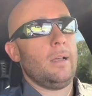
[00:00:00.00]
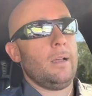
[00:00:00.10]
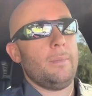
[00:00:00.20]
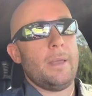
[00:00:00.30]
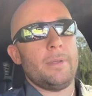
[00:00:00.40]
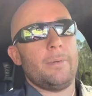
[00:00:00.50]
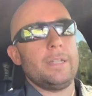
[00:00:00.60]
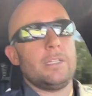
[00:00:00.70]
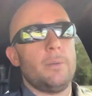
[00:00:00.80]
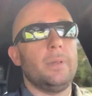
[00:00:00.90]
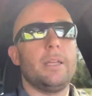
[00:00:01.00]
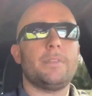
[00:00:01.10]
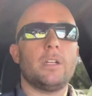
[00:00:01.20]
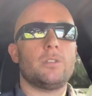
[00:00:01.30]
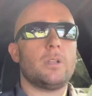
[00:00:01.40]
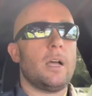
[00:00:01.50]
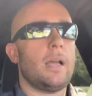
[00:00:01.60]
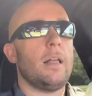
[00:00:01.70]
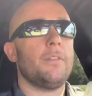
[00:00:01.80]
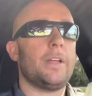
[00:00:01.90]
maybe a reason to believe there's
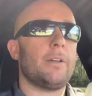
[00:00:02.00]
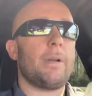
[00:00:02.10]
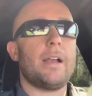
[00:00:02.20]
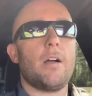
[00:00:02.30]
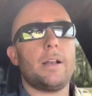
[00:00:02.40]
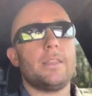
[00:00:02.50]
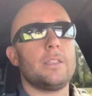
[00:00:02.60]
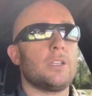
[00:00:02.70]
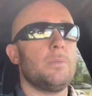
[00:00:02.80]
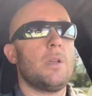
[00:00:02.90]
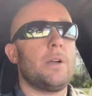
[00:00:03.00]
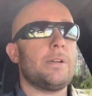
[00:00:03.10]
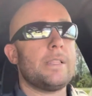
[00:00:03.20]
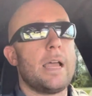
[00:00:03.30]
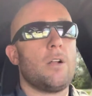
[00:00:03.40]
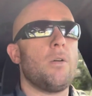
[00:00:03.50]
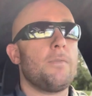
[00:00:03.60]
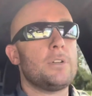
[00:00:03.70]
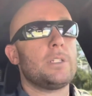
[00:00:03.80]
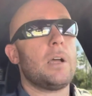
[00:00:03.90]
elevated radon in this community or in that home
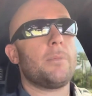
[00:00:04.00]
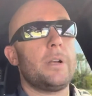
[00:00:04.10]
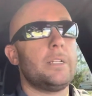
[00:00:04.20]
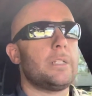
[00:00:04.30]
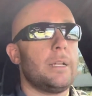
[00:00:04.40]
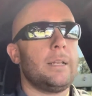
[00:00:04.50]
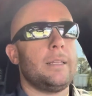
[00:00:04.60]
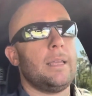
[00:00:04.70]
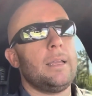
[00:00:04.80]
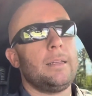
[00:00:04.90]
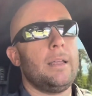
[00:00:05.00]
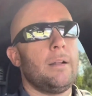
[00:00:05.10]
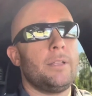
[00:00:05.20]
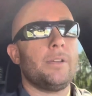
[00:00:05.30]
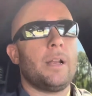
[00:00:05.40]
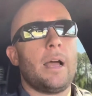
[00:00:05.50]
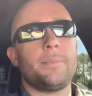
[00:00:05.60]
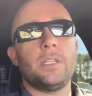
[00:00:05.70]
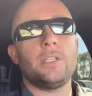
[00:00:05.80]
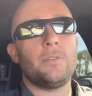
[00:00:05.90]
for some reason, then you could
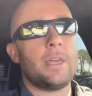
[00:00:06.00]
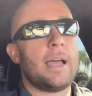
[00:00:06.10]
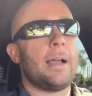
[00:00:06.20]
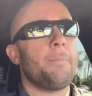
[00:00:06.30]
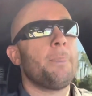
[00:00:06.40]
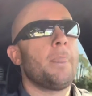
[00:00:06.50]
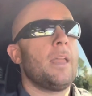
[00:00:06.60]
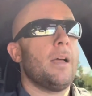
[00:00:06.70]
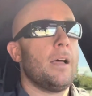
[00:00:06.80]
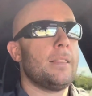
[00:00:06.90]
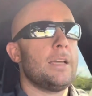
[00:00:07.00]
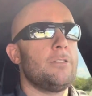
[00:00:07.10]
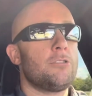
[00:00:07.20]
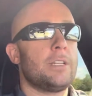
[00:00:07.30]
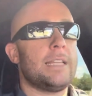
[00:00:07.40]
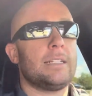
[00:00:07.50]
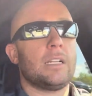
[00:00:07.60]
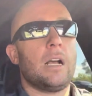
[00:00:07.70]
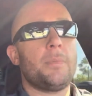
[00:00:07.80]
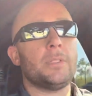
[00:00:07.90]
opt to do that. That usually takes
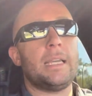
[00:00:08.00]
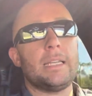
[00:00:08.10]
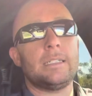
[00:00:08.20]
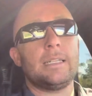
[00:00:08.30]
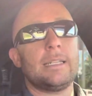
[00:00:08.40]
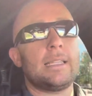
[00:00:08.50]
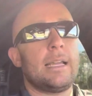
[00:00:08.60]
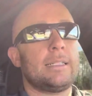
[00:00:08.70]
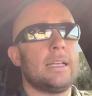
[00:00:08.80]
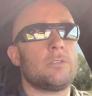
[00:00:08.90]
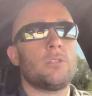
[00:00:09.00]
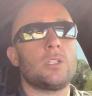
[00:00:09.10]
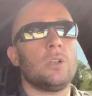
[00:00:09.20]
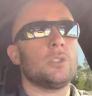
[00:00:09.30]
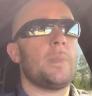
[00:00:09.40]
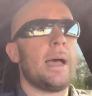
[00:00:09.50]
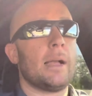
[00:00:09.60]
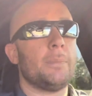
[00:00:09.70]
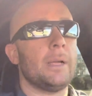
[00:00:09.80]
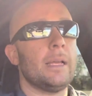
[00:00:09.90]
a couple days to get that test results
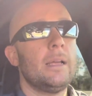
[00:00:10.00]
back, but